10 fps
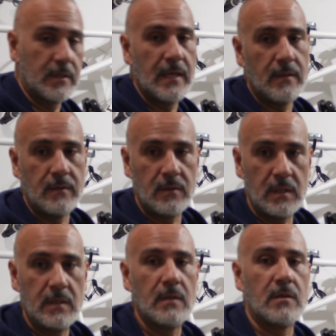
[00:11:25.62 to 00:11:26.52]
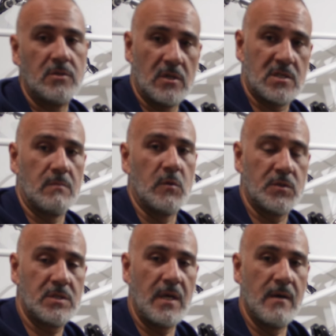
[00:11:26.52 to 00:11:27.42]
getting the adjustable
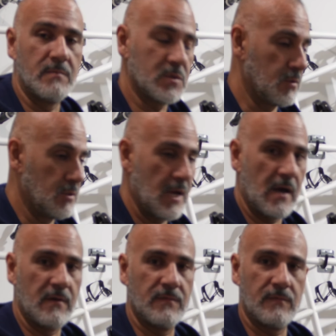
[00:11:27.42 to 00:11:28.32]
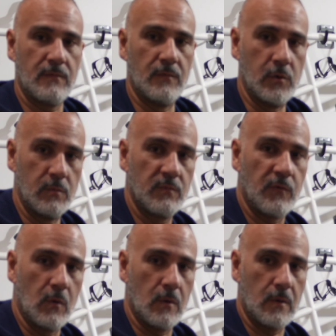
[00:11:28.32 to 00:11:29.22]
stem so that you have room
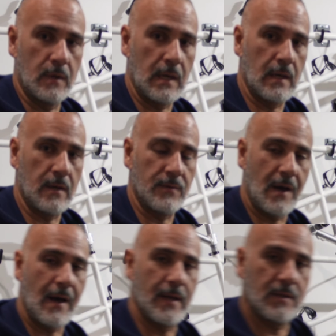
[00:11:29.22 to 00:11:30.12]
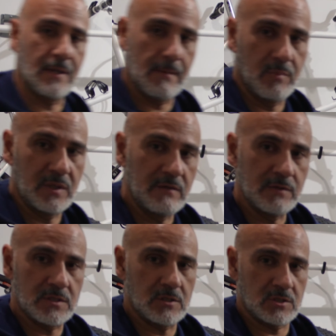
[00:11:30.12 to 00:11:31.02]
for the height, and I believe
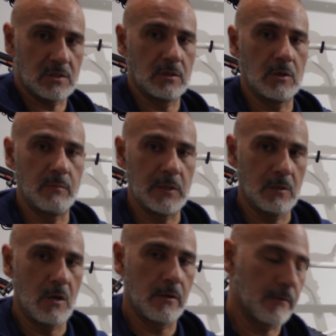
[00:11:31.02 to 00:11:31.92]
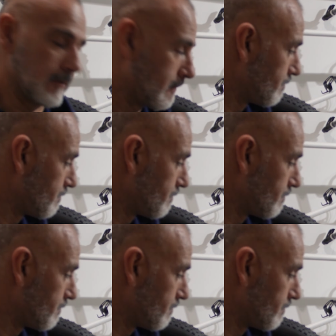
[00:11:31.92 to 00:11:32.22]
it's just a little bit longer.